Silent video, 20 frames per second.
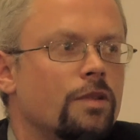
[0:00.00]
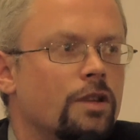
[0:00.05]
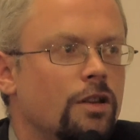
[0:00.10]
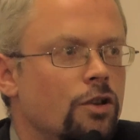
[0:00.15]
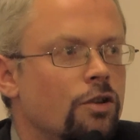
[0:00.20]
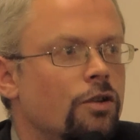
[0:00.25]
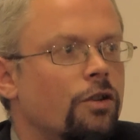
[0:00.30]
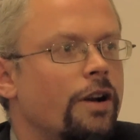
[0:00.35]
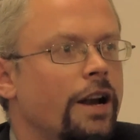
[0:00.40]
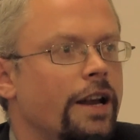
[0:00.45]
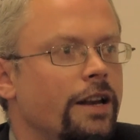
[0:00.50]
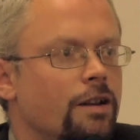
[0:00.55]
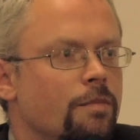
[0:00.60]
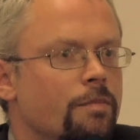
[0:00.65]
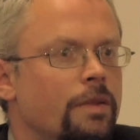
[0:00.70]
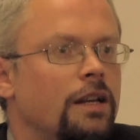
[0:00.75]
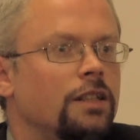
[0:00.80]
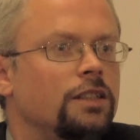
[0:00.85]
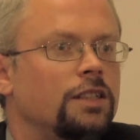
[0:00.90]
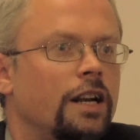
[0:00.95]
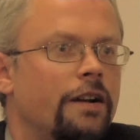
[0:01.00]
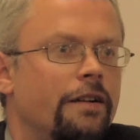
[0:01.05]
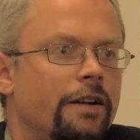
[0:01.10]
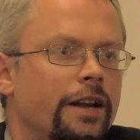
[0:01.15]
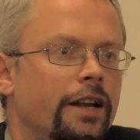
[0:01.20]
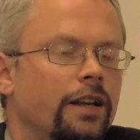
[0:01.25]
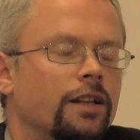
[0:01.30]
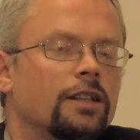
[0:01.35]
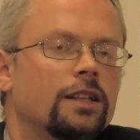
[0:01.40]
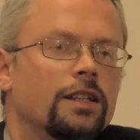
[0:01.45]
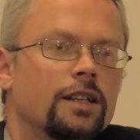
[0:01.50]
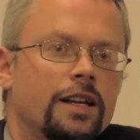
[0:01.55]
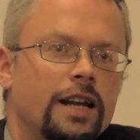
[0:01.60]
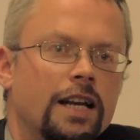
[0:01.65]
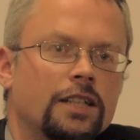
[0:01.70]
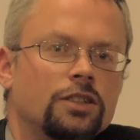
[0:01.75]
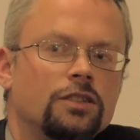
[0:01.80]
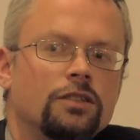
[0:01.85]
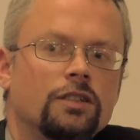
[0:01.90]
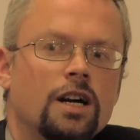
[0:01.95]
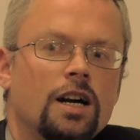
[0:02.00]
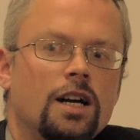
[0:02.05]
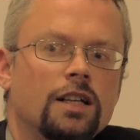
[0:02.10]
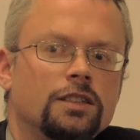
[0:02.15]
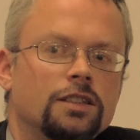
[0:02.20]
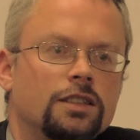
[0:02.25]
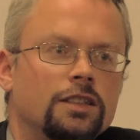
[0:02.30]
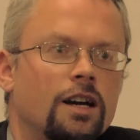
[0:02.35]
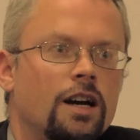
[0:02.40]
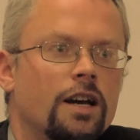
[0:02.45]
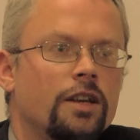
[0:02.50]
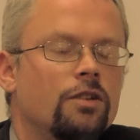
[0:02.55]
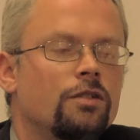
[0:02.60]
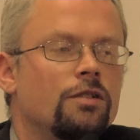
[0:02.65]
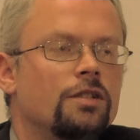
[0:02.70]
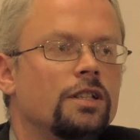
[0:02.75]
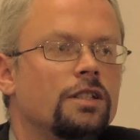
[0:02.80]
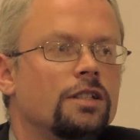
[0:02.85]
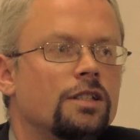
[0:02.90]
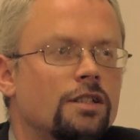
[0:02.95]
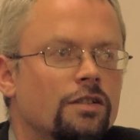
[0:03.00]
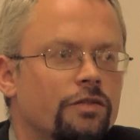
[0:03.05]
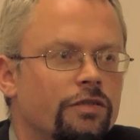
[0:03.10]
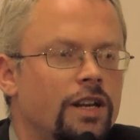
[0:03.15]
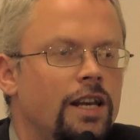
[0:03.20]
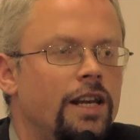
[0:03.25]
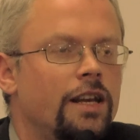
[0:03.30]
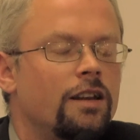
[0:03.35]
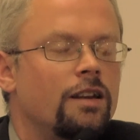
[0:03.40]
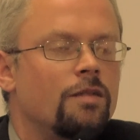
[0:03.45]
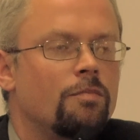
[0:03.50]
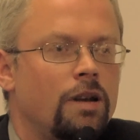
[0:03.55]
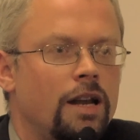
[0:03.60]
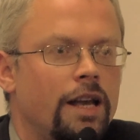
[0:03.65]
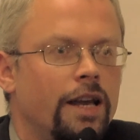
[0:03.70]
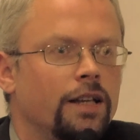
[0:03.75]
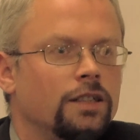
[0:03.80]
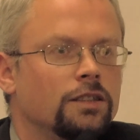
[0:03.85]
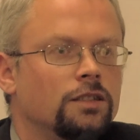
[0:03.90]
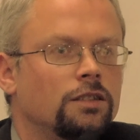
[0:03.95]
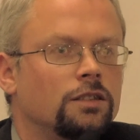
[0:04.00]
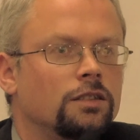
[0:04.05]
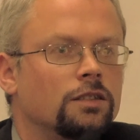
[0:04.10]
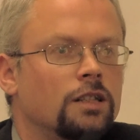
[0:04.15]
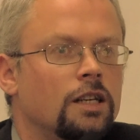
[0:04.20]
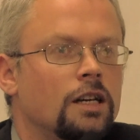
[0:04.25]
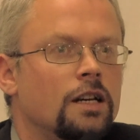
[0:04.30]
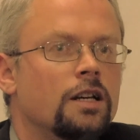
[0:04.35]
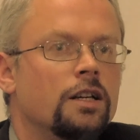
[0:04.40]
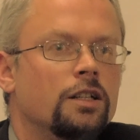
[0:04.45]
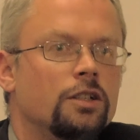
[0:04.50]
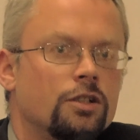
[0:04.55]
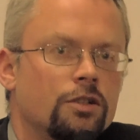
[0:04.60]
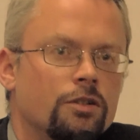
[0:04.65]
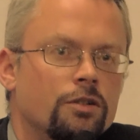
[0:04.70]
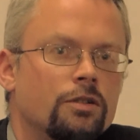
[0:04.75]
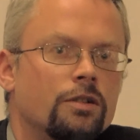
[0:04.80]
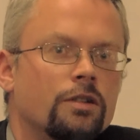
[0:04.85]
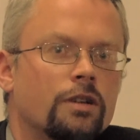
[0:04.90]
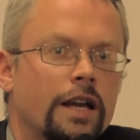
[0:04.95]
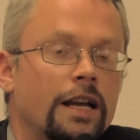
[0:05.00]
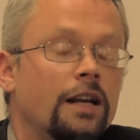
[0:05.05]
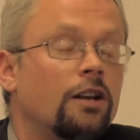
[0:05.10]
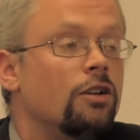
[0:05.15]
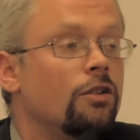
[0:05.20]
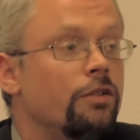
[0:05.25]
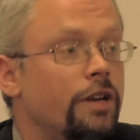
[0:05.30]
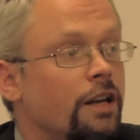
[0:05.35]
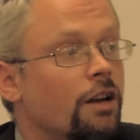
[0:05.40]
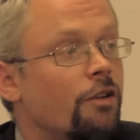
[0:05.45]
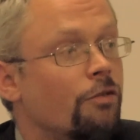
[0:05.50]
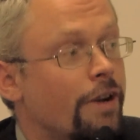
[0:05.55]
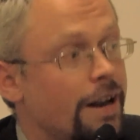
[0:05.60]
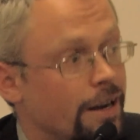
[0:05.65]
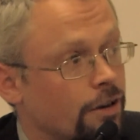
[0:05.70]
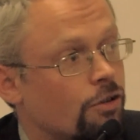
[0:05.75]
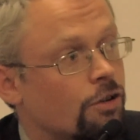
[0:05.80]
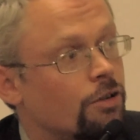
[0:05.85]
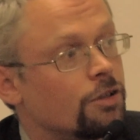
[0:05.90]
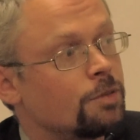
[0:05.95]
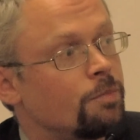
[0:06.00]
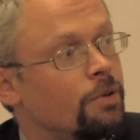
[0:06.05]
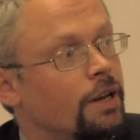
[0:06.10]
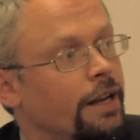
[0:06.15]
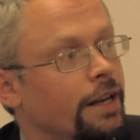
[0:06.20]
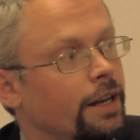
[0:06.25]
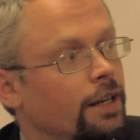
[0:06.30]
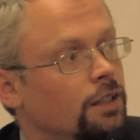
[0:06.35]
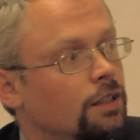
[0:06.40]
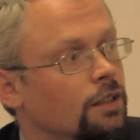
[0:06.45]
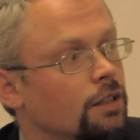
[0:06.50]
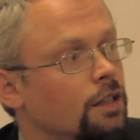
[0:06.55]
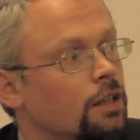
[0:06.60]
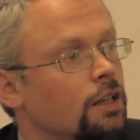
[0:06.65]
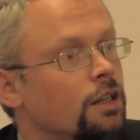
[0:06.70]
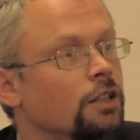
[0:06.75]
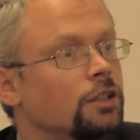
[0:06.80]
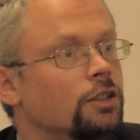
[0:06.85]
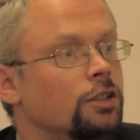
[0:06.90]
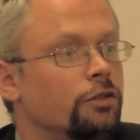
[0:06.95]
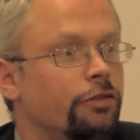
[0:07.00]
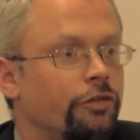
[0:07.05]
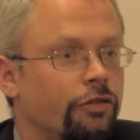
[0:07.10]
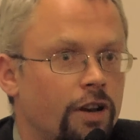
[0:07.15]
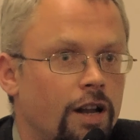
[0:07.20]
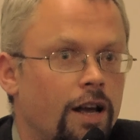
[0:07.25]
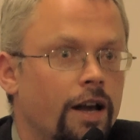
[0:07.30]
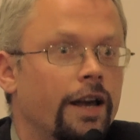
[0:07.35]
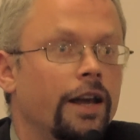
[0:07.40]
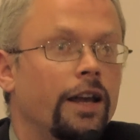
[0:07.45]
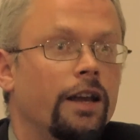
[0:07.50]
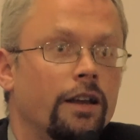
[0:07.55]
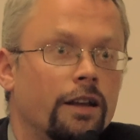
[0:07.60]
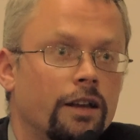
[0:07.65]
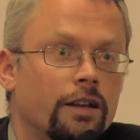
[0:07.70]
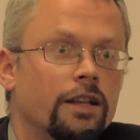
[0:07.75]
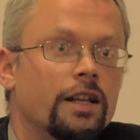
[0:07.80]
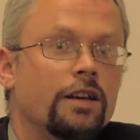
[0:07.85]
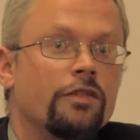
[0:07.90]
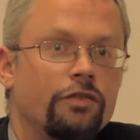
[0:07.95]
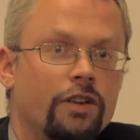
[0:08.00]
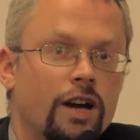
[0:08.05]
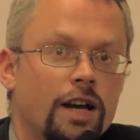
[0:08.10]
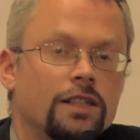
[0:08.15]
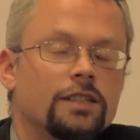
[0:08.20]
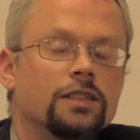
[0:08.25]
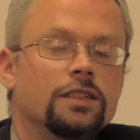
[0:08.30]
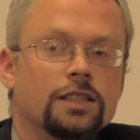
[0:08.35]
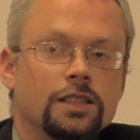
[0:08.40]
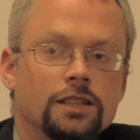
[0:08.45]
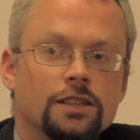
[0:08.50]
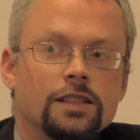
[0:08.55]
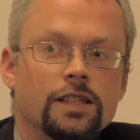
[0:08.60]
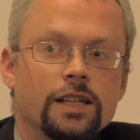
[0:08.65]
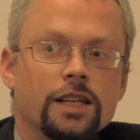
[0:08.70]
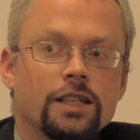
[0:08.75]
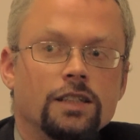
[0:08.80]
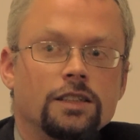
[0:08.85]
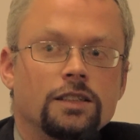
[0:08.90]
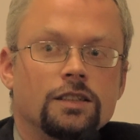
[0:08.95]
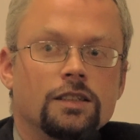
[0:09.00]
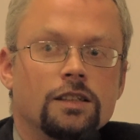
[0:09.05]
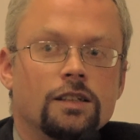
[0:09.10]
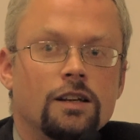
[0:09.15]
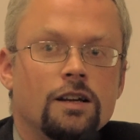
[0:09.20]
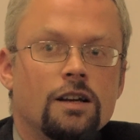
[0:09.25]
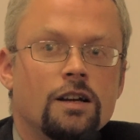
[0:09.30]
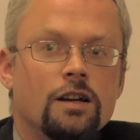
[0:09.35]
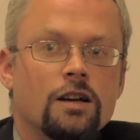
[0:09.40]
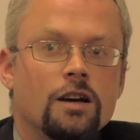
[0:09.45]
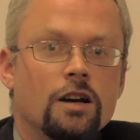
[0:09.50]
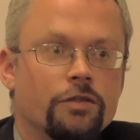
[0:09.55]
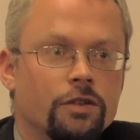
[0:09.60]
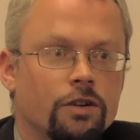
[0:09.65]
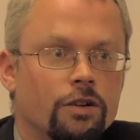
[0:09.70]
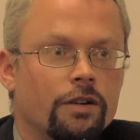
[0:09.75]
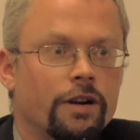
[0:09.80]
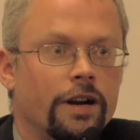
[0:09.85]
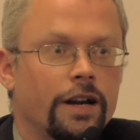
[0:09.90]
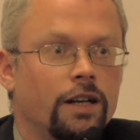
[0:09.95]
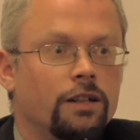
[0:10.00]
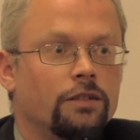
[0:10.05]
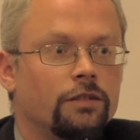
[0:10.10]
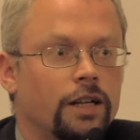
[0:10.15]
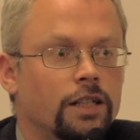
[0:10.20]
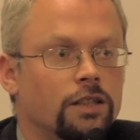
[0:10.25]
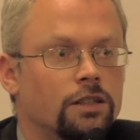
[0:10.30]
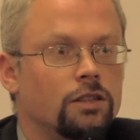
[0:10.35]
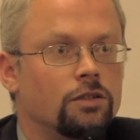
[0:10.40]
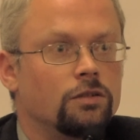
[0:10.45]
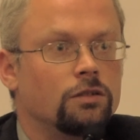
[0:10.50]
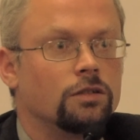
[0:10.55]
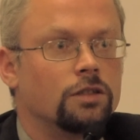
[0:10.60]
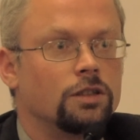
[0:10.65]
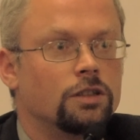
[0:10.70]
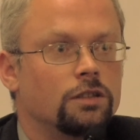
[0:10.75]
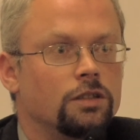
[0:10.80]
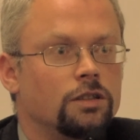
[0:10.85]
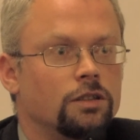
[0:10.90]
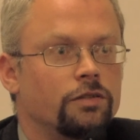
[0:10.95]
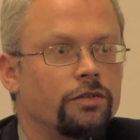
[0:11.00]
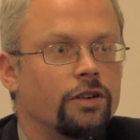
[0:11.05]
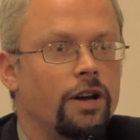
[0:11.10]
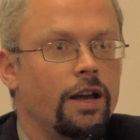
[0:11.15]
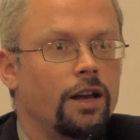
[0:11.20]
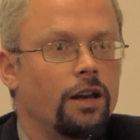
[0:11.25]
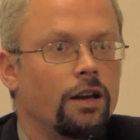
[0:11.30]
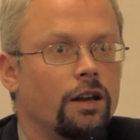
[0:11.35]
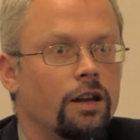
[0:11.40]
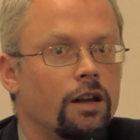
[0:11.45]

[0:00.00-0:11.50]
Ukrainian military and the National Guard start using civilian planes, including a Red Cross plane, to fly their fighters into the east of Ukraine, right, to fight.